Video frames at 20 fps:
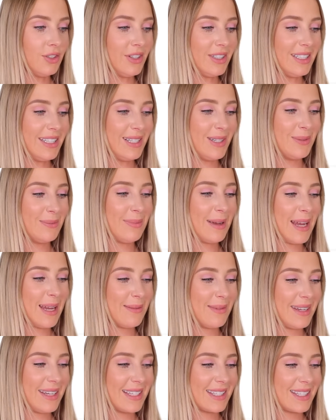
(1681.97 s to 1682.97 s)
Look at little
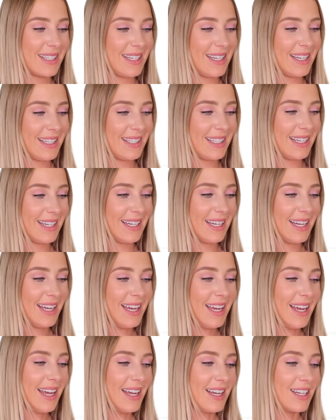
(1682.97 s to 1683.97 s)
baby Snizzy.
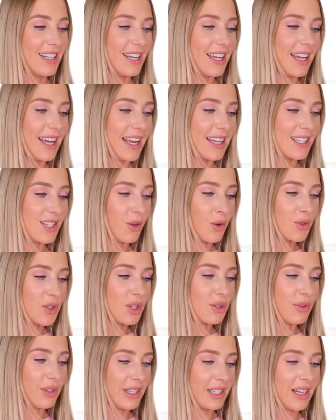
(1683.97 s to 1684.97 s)
It's
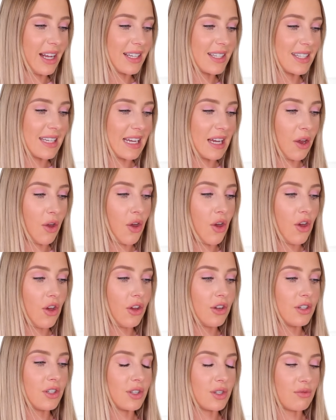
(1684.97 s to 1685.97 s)
also really nice seeing
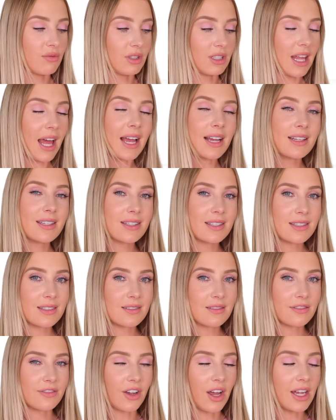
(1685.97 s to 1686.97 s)
her just
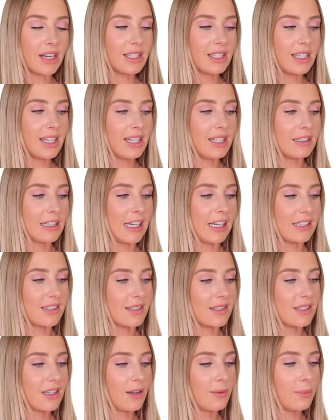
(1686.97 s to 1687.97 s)
relax finally and getting to
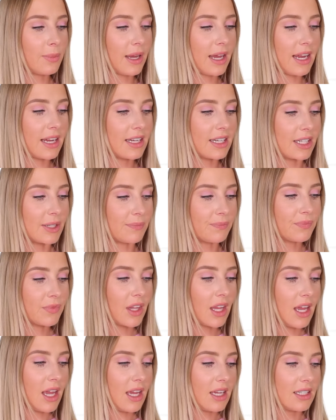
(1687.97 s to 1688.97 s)
sunbake, and
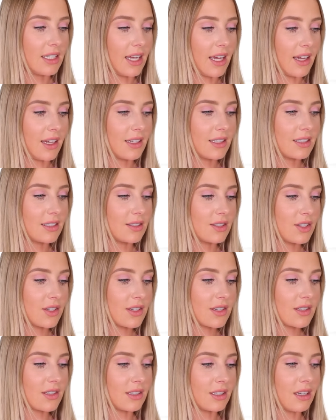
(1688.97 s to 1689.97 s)
yeah,
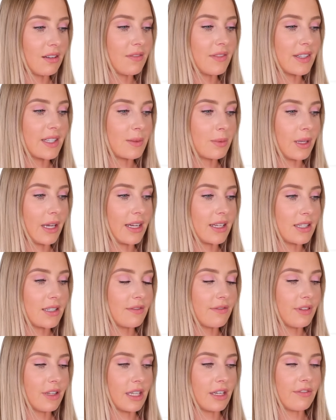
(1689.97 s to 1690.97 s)
just love this place
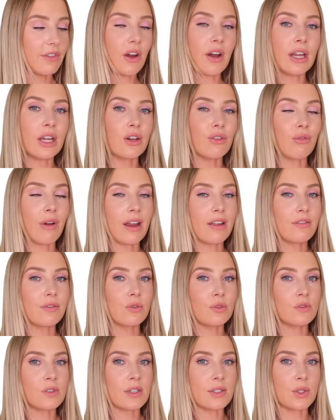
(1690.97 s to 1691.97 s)
and feeling very
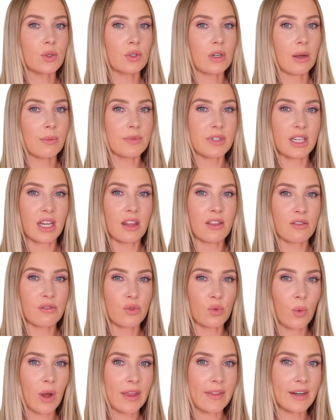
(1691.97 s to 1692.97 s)
grateful that it's all come together in
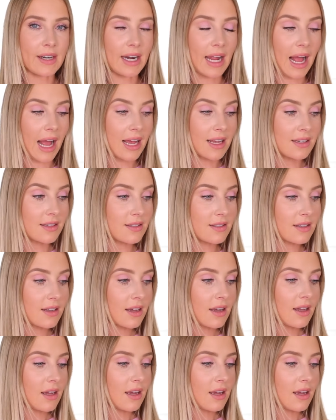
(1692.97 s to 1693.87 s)
the way that it has.